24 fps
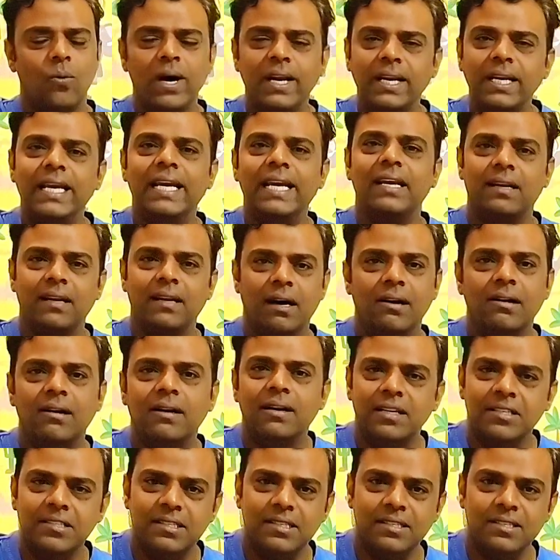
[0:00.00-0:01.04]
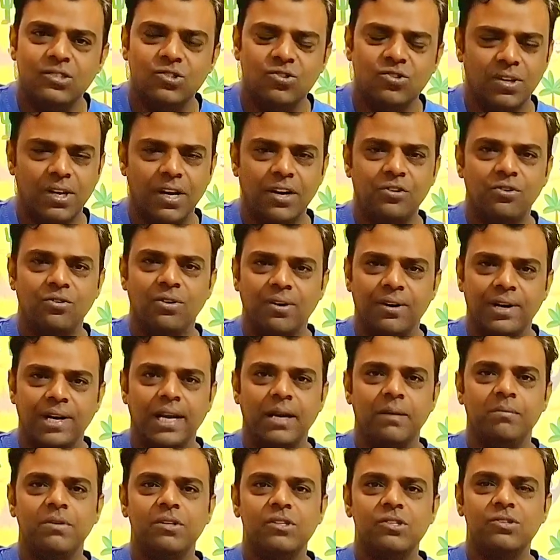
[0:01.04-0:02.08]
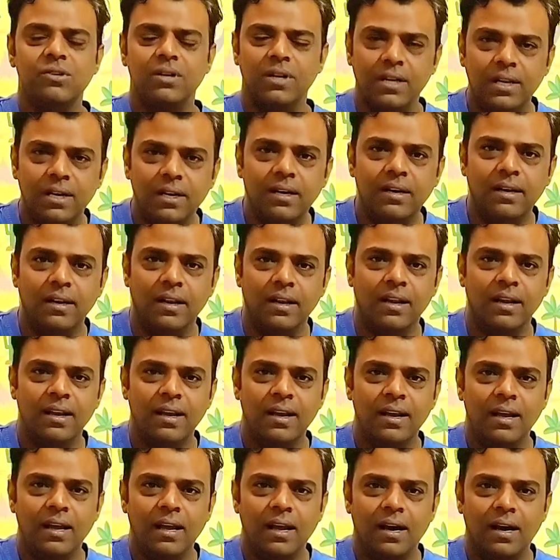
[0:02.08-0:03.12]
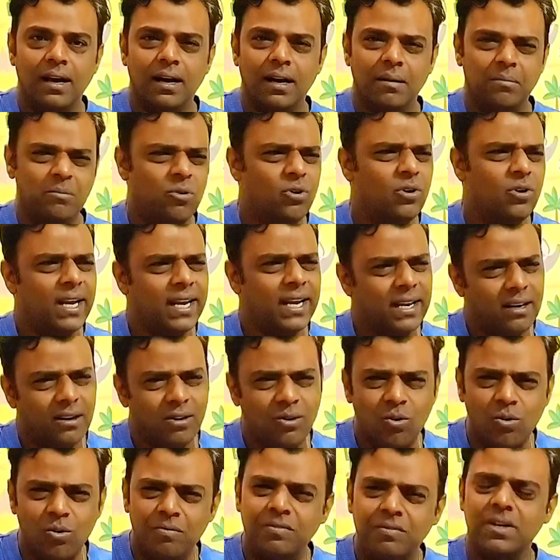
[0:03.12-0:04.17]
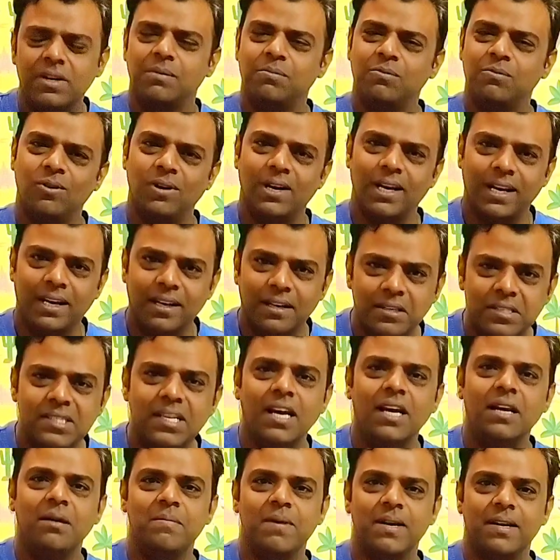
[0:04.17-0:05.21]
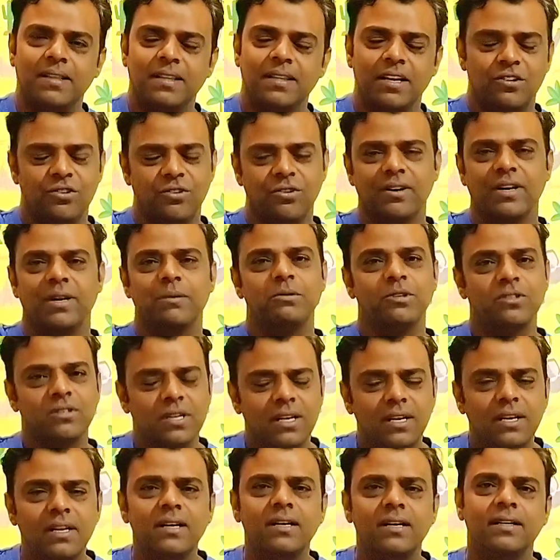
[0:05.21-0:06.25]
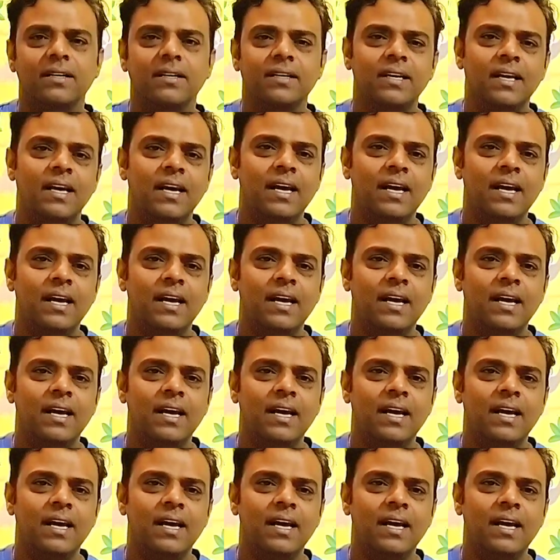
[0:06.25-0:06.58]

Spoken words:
one guitar lesson so that you are able to learn, more like a homework, more like an assignment, that you are able to learn